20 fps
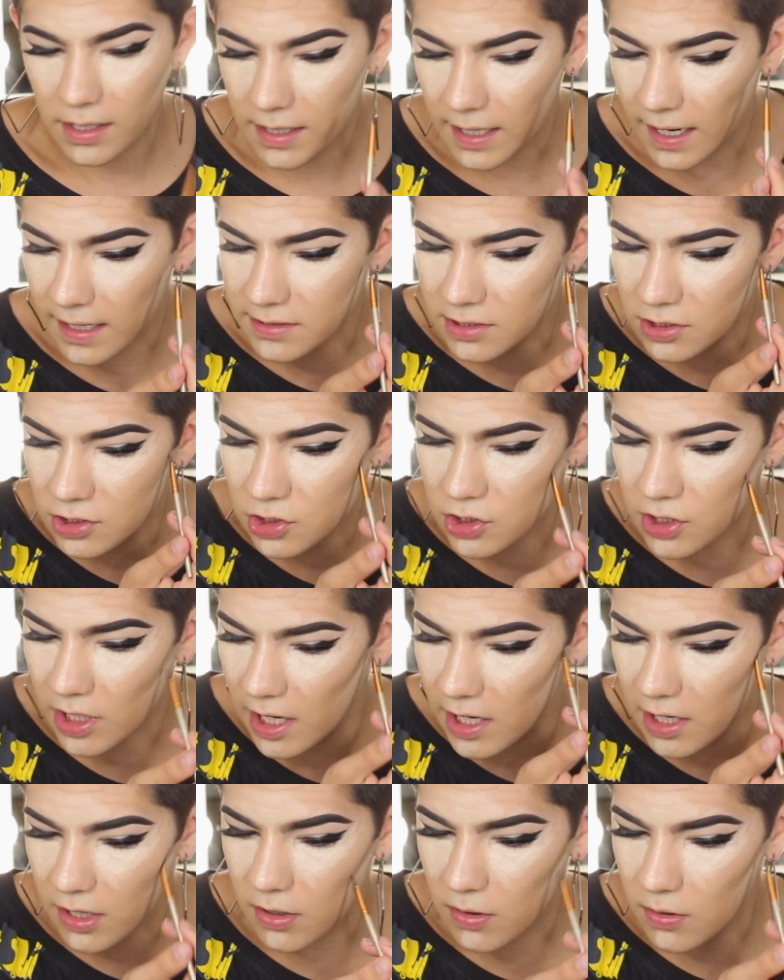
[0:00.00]
casts a
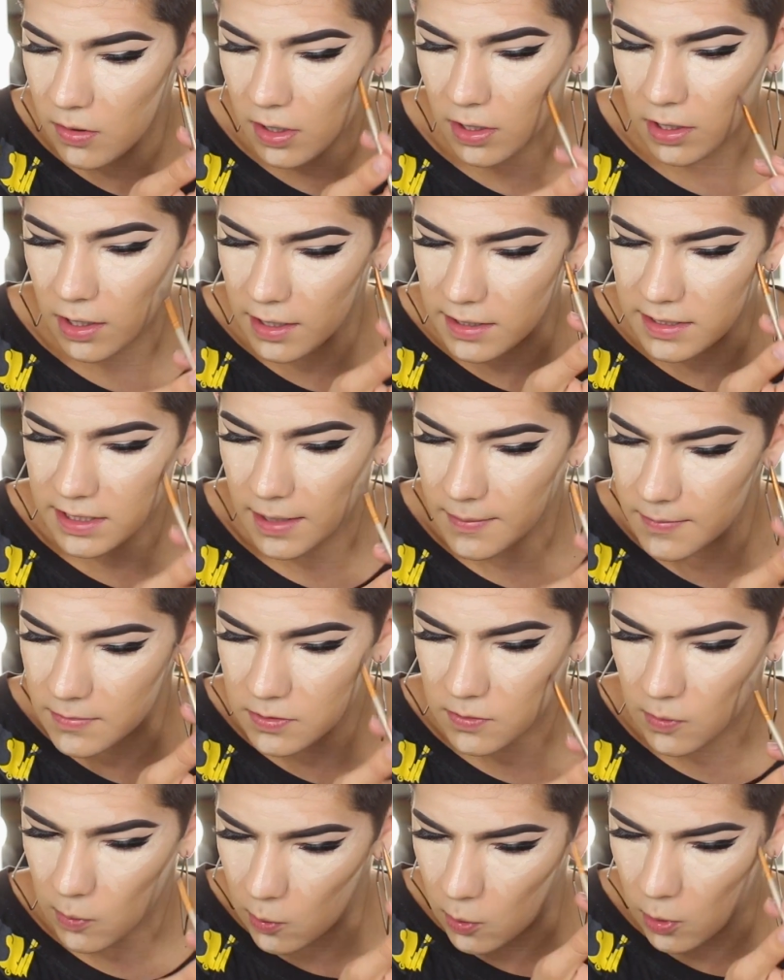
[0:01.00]
shadow. A lot of
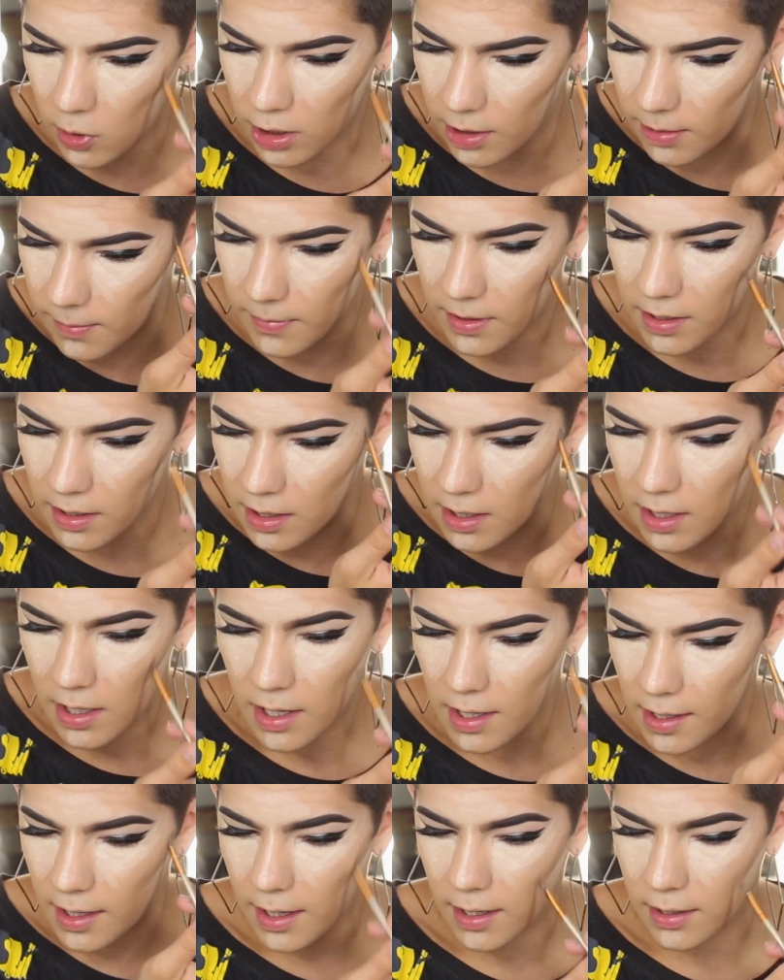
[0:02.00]
times warm
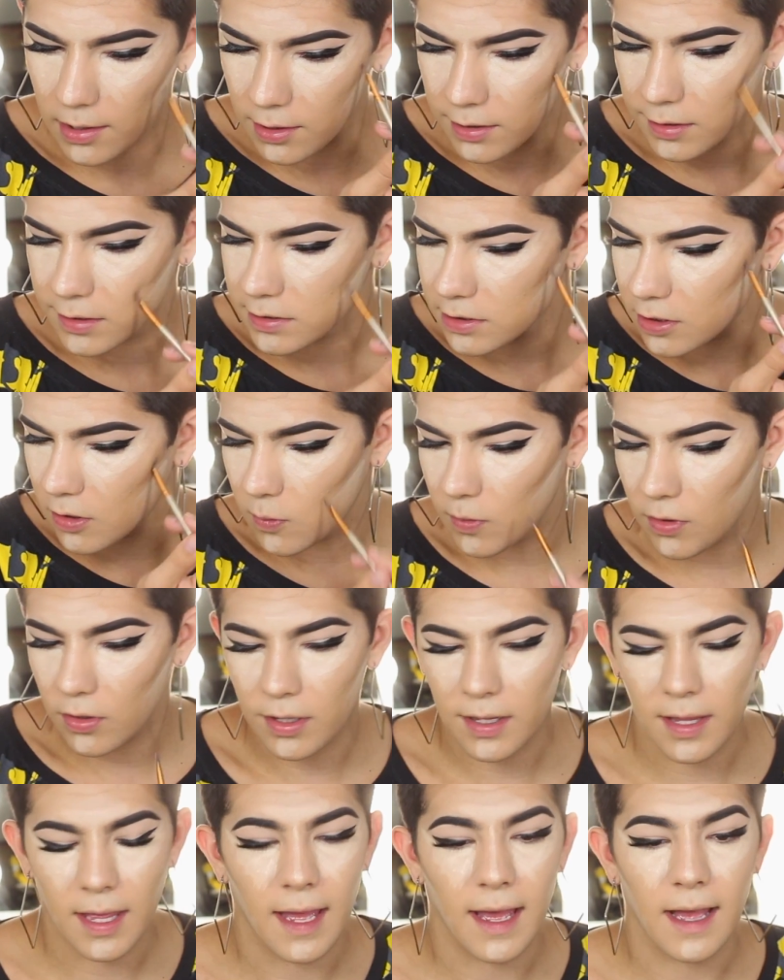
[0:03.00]
colors will
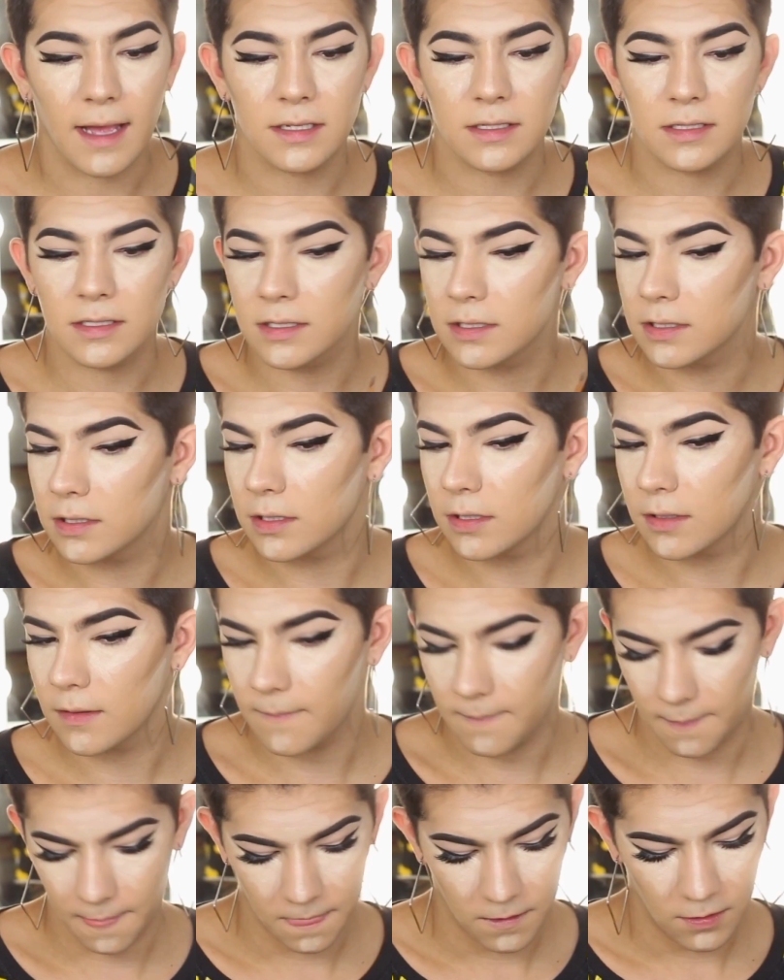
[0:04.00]
cast
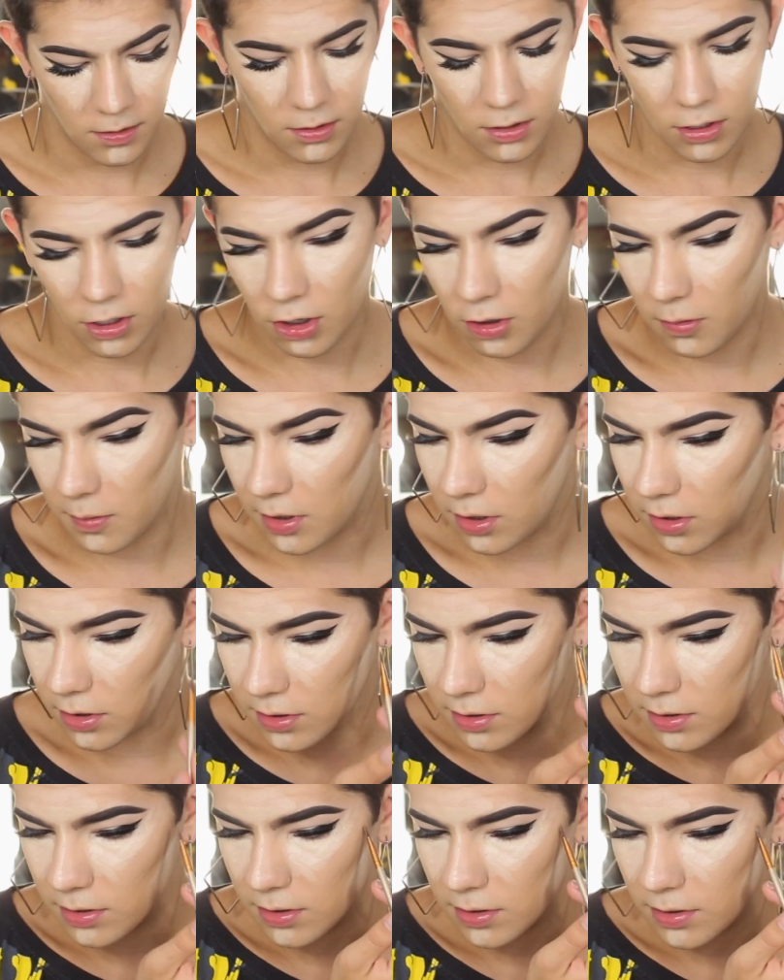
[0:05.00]
or
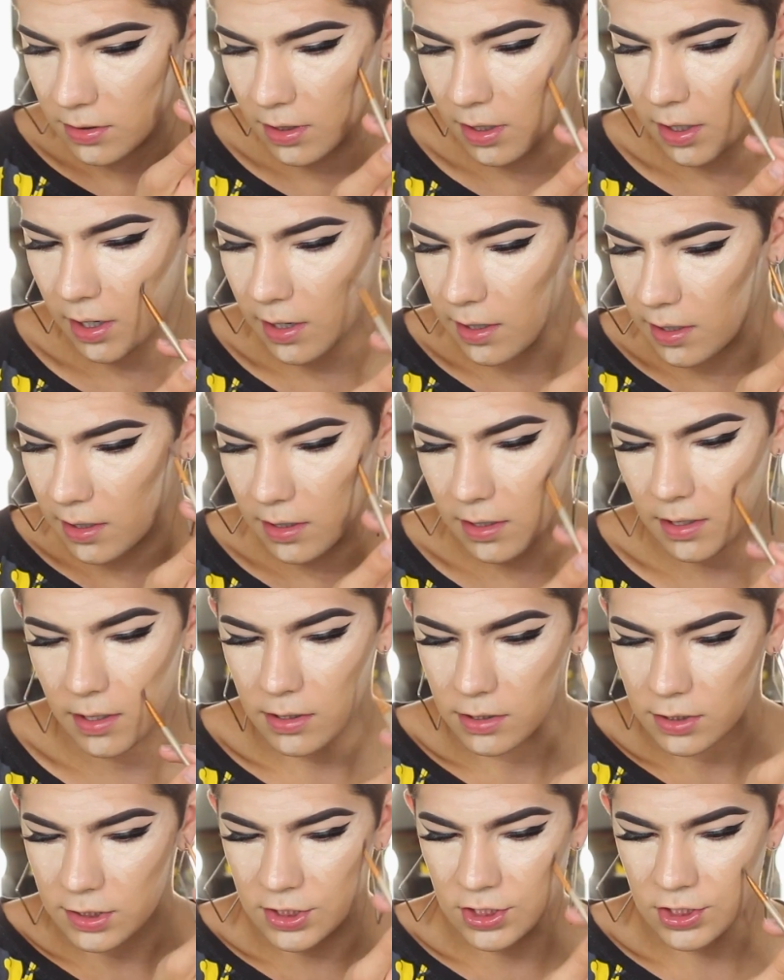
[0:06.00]
will not
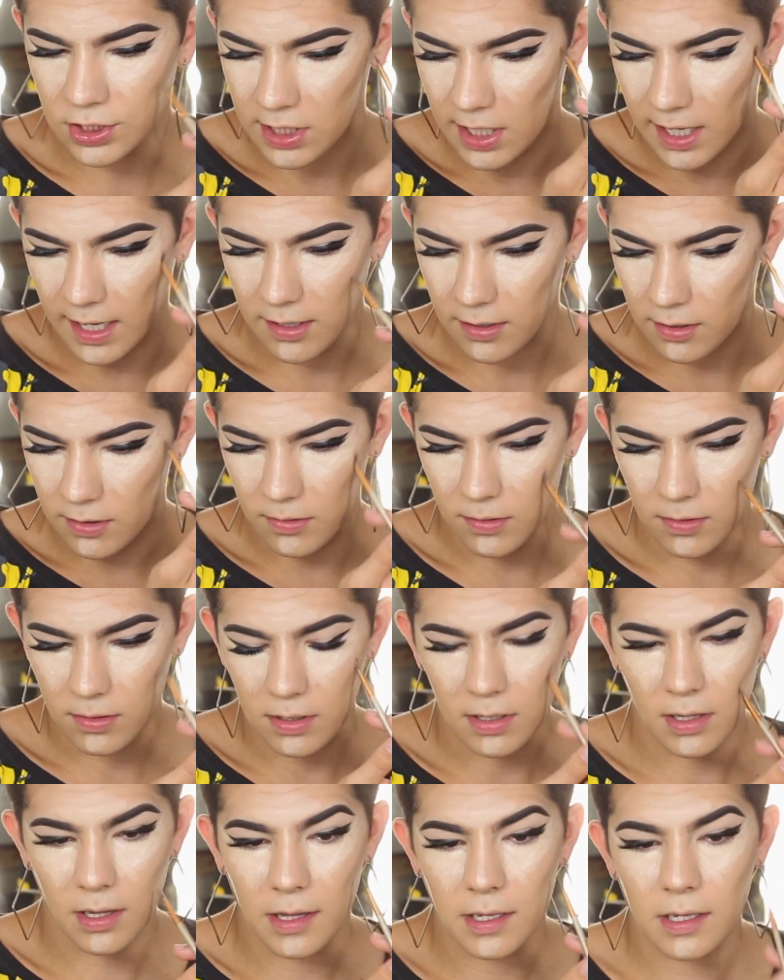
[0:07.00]
shadow
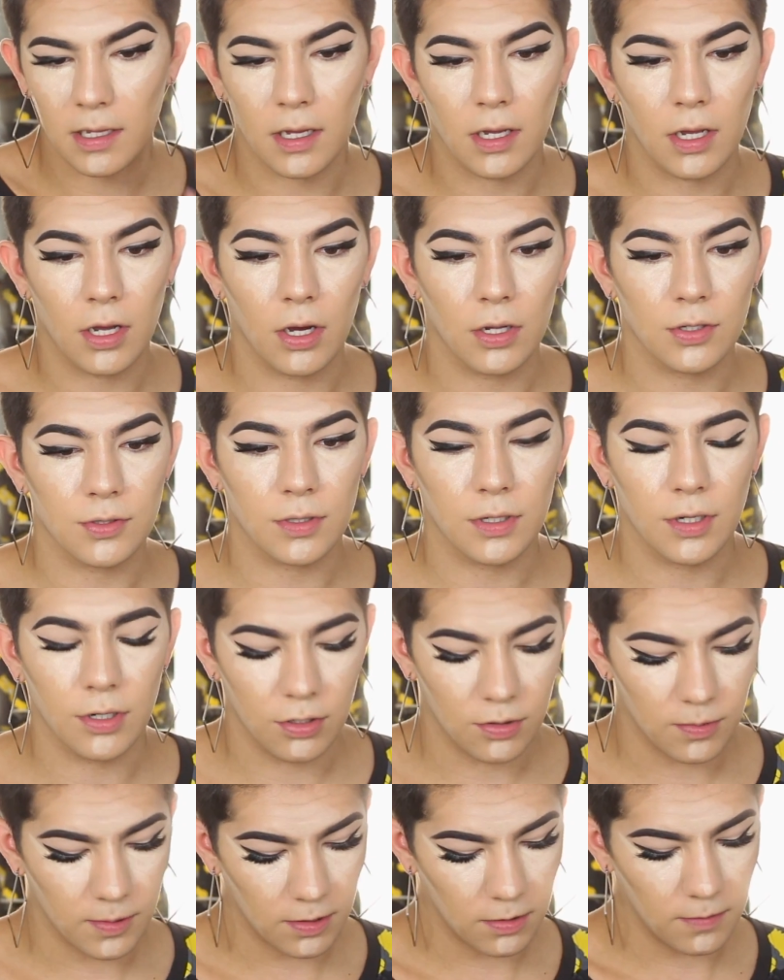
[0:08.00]
like a contour
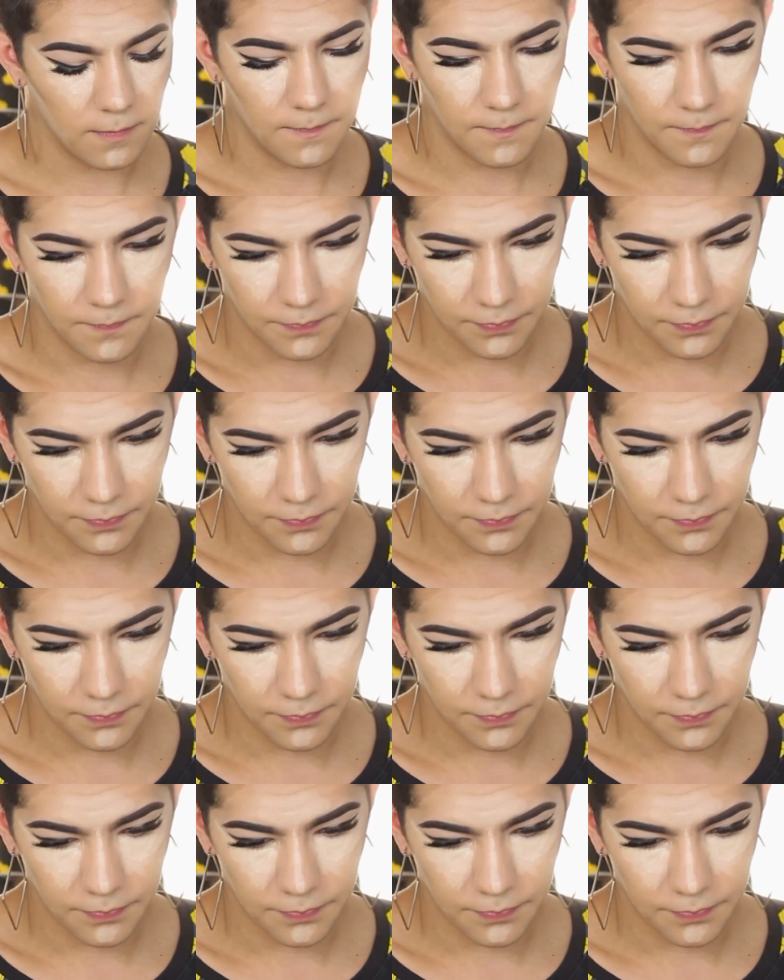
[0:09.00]
color will.